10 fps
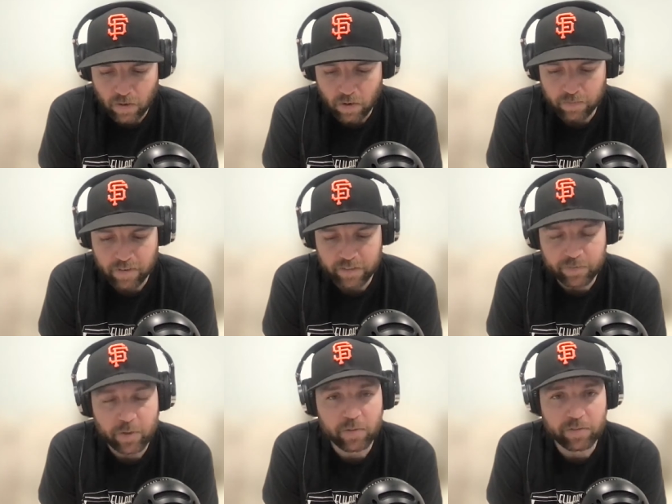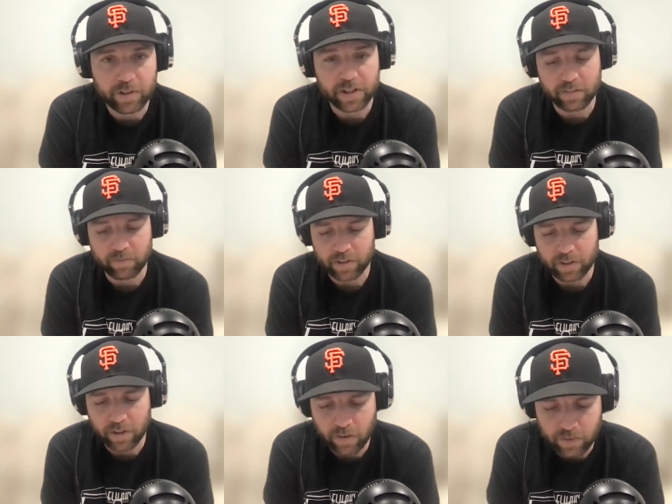On my food freedom
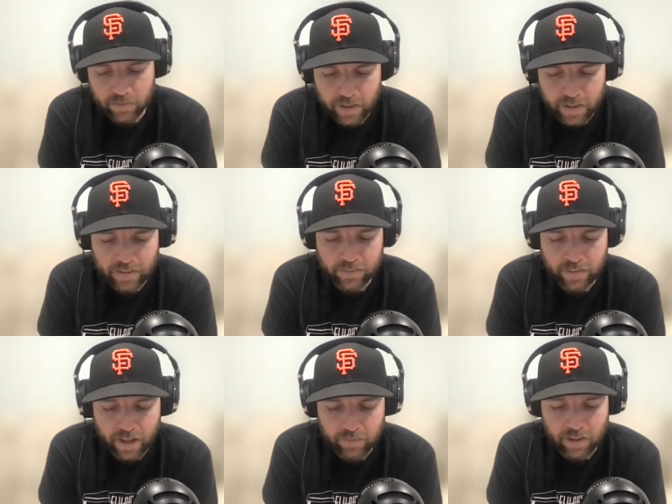video, he said, Next time,